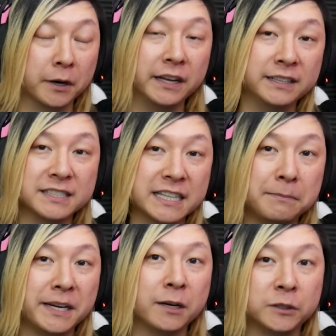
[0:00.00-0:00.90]
brains than
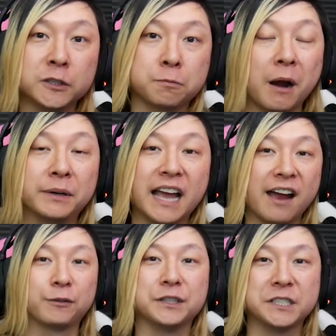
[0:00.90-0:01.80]
me, which is probably
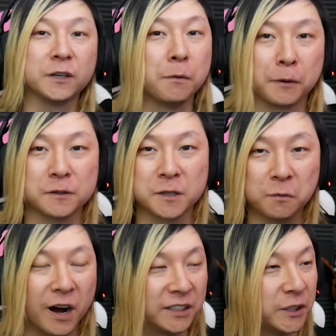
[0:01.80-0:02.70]
every single person
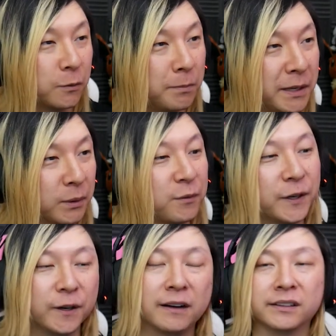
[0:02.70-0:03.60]
watching, will be able to
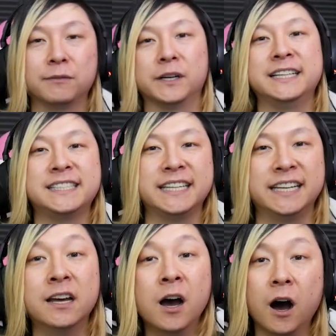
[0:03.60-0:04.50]
figure out level
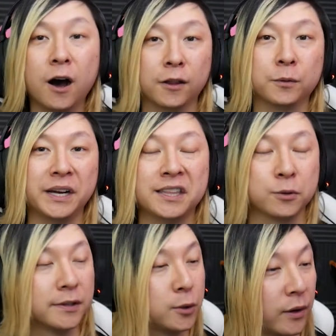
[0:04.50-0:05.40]
18 all the way
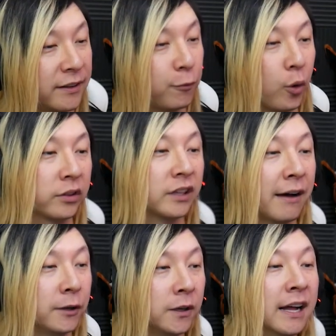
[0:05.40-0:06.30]
through the 24th
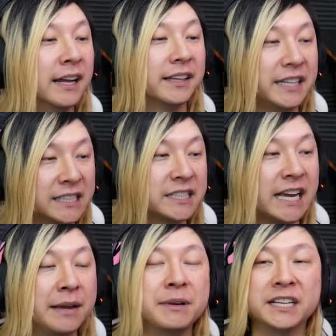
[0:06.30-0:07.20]
level. This
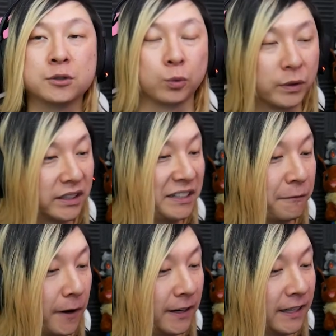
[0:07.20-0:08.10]
game is really
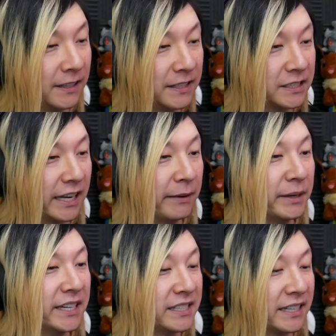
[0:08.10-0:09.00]
fun. This game
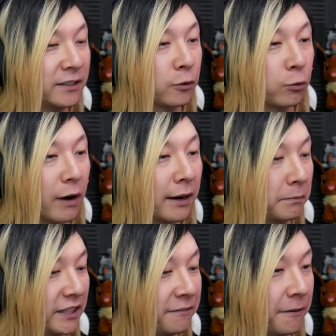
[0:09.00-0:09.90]
is
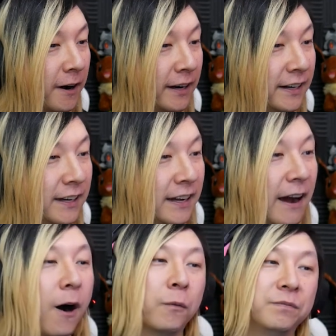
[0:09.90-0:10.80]
incredibly fun.
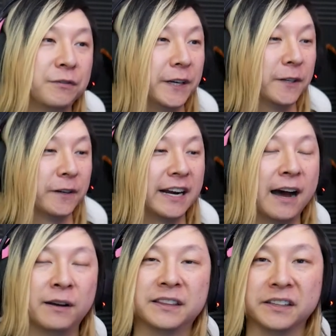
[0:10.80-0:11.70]
Oh, figured it
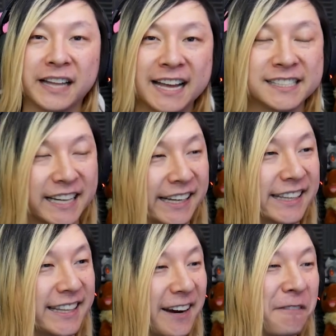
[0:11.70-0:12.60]
out at the last
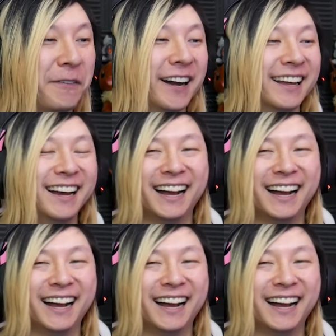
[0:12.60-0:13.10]
second there, but